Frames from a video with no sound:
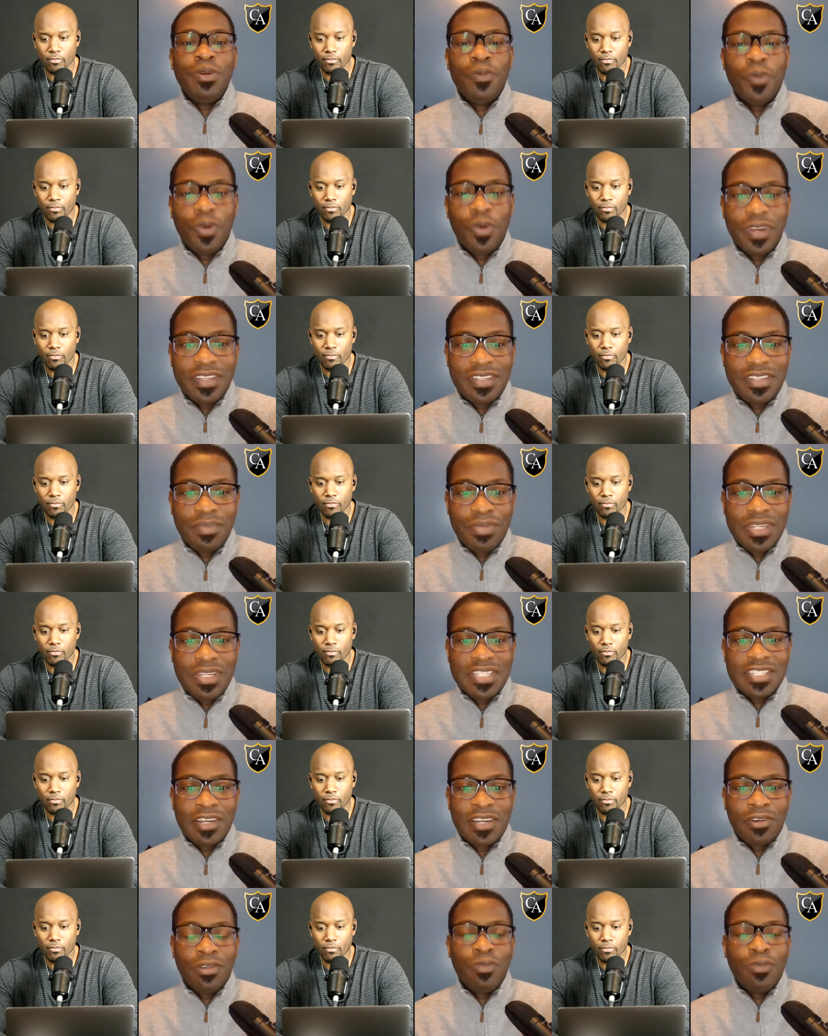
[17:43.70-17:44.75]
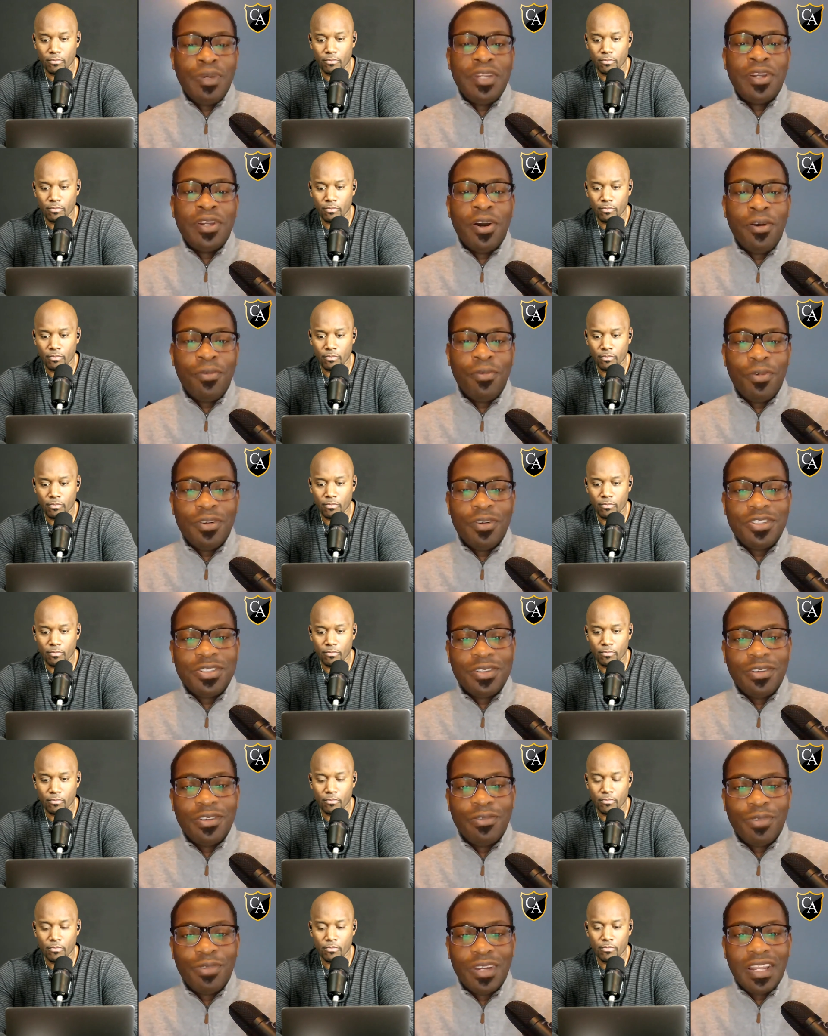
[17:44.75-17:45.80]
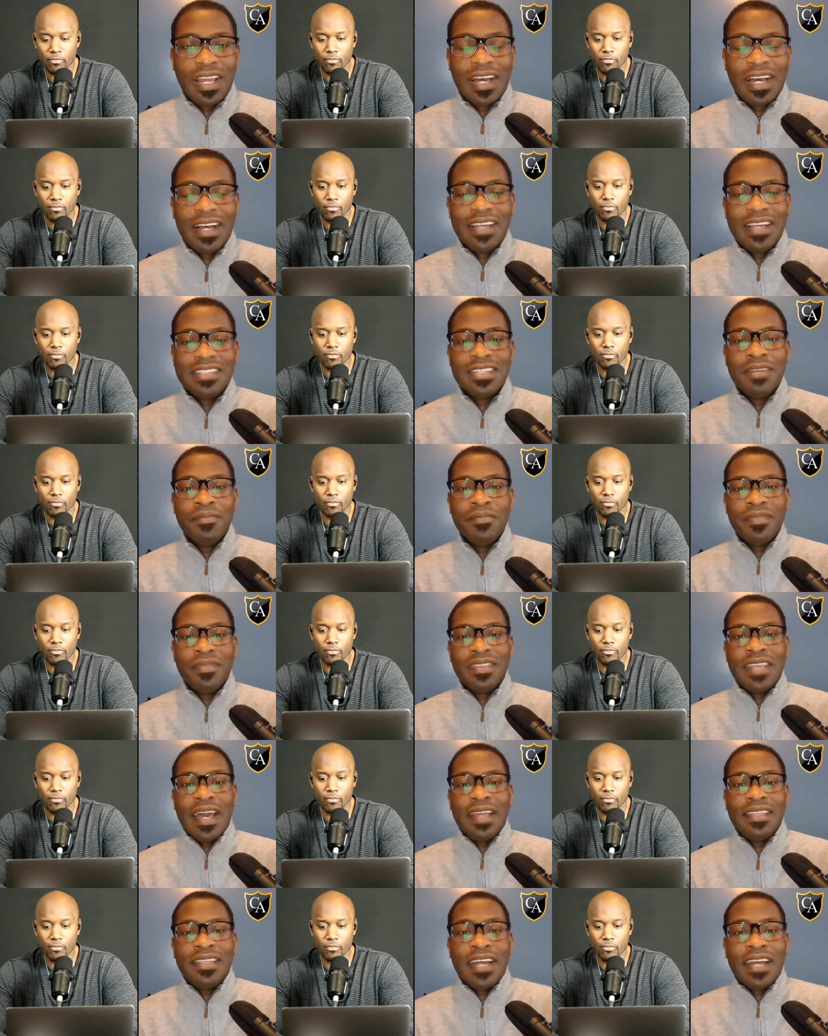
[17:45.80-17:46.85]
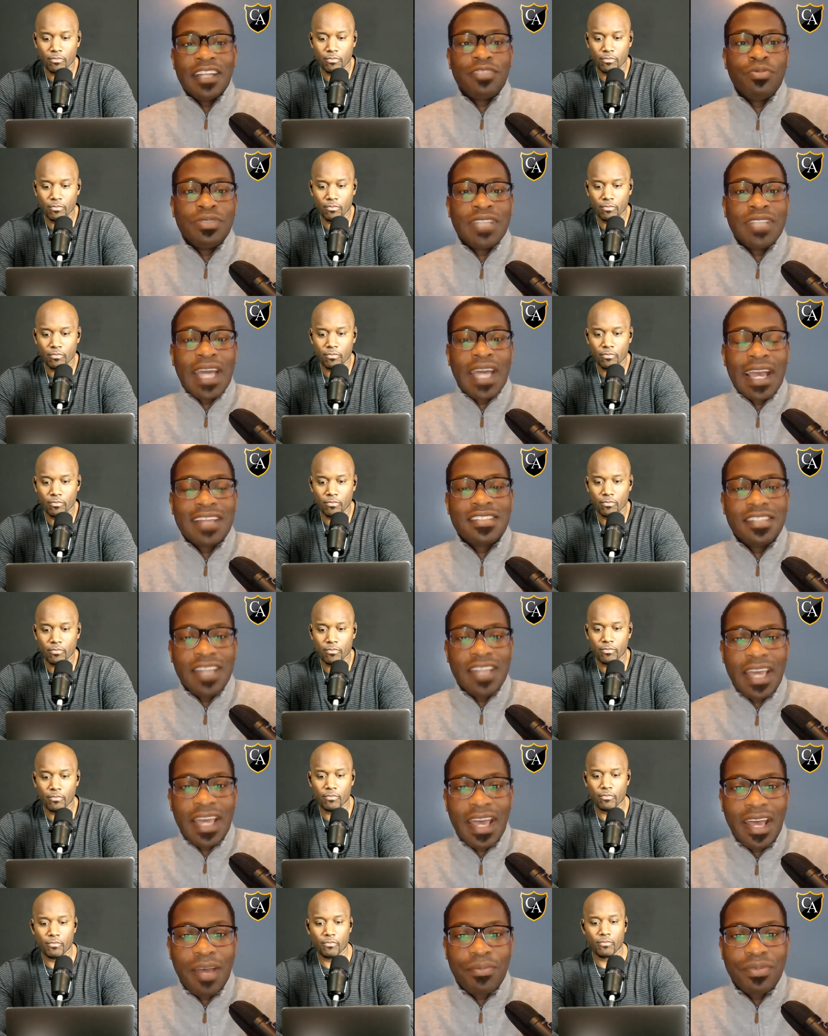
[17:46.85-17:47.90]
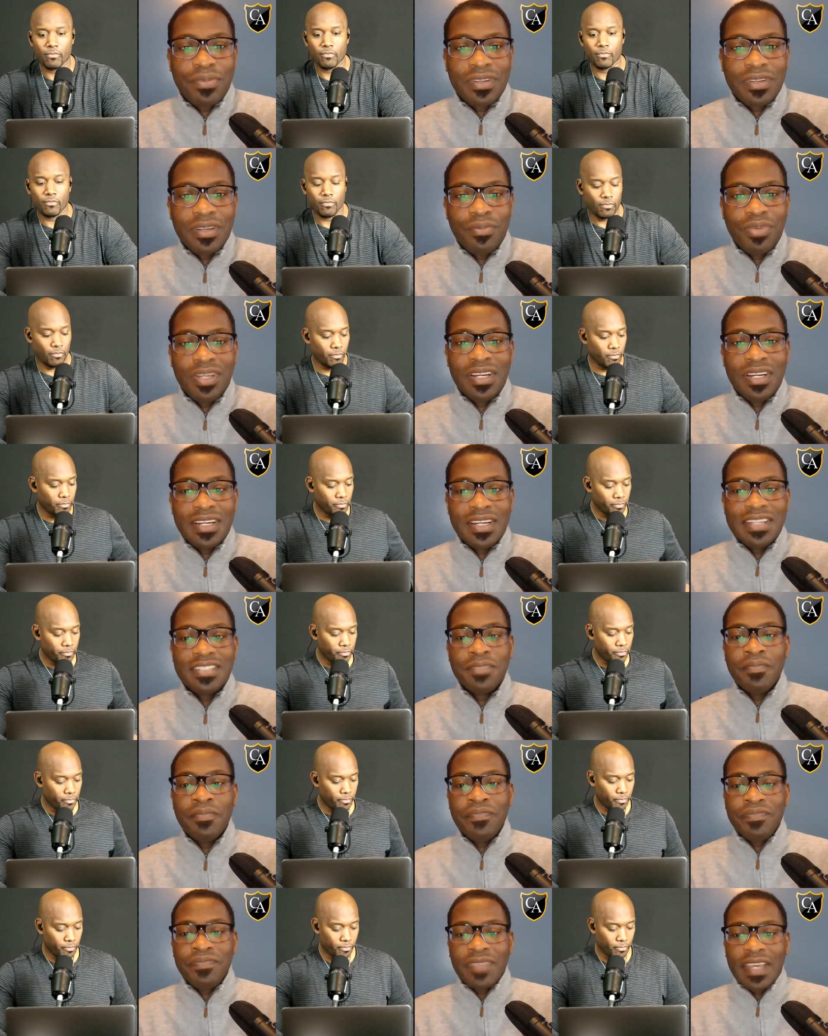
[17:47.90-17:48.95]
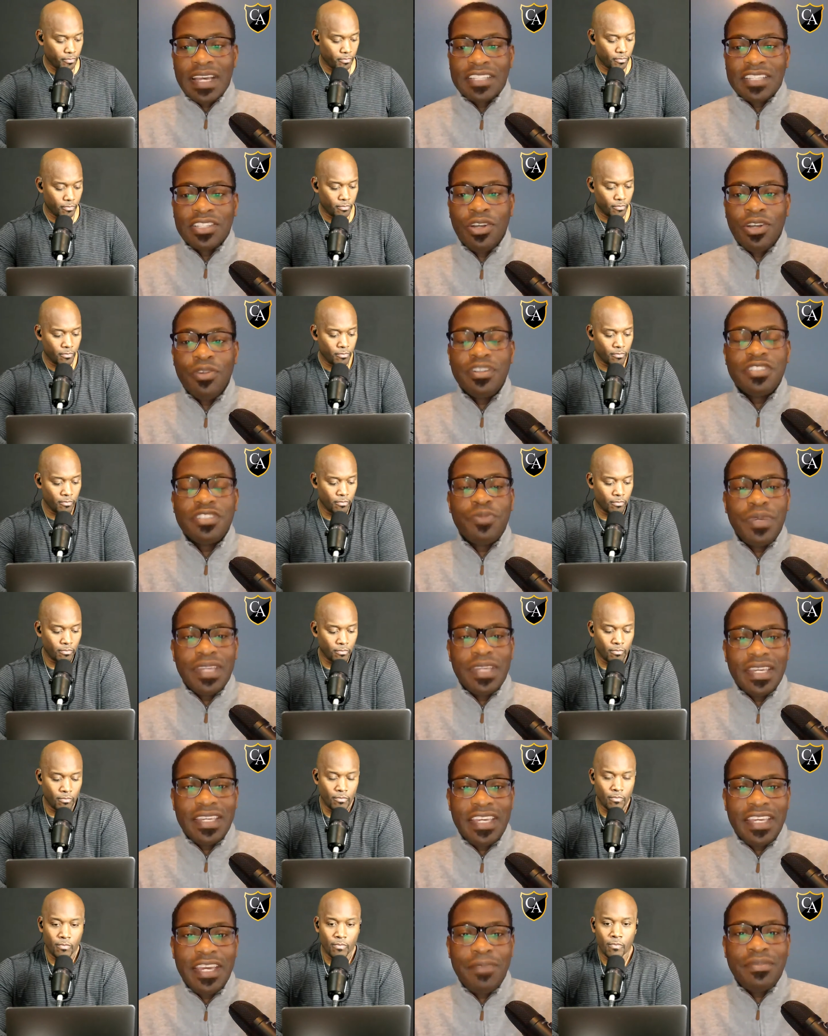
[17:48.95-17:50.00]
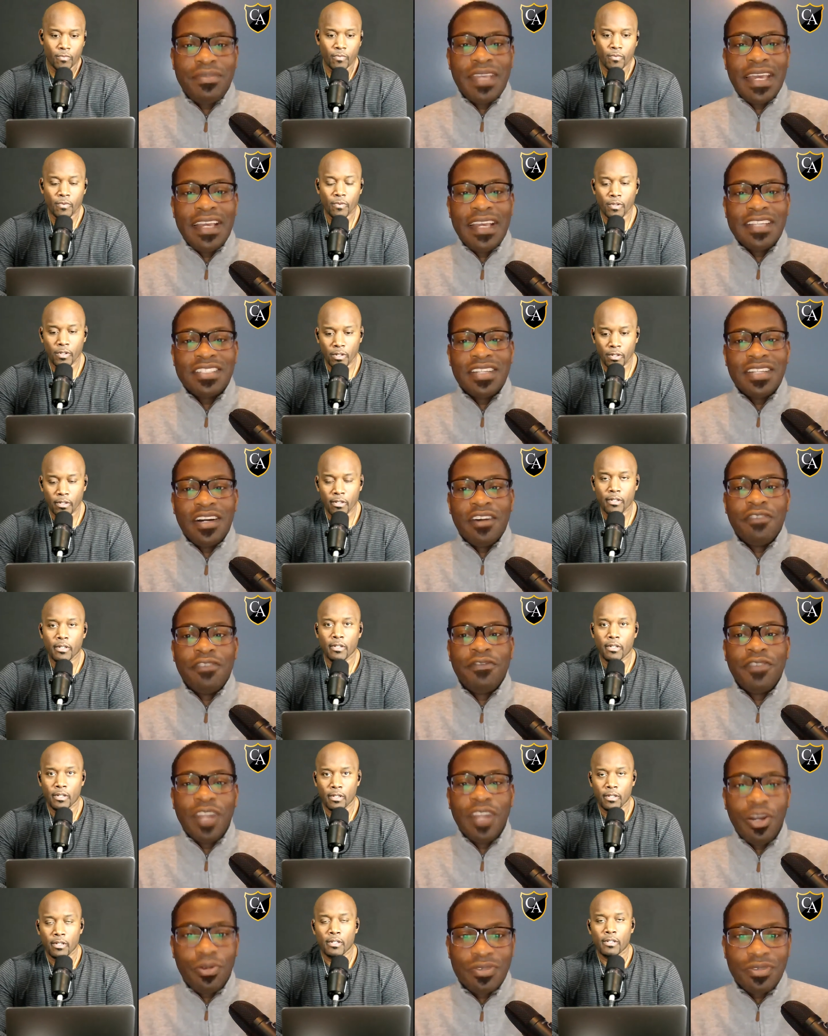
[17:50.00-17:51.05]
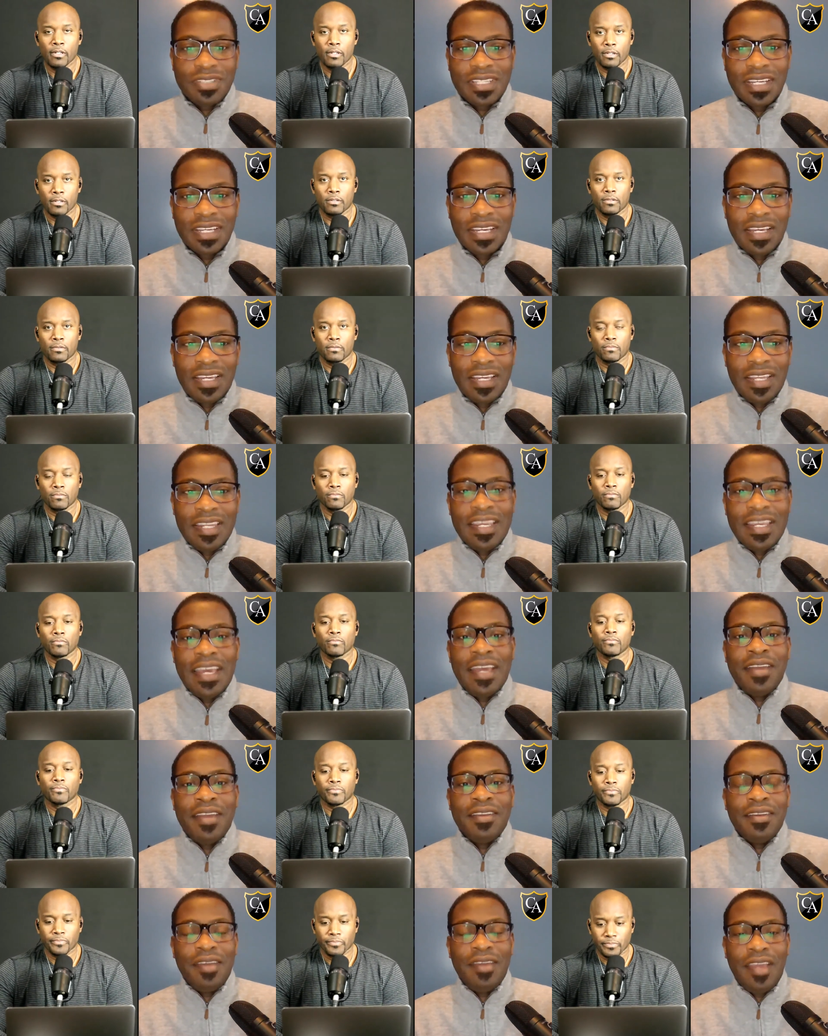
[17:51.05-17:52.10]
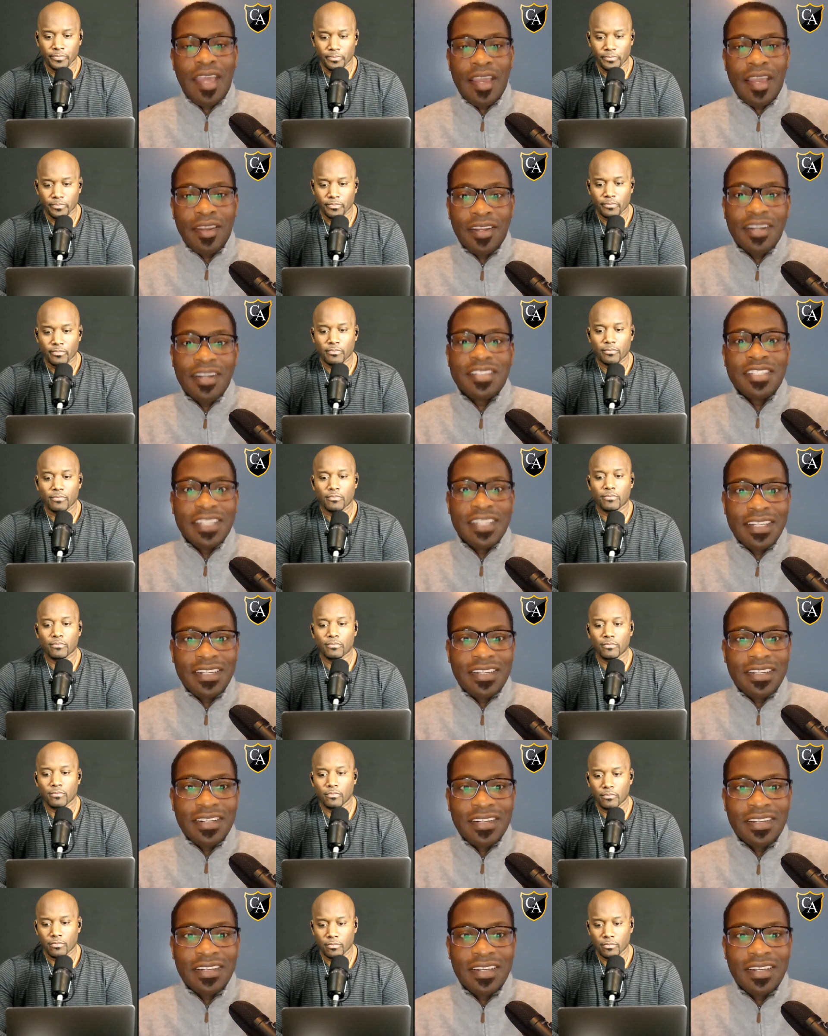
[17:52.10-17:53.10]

Speaker 1: want it to be subtle. We don't want you to realize that that's what's actually happening because as long as we can keep things afloat, then it looks good.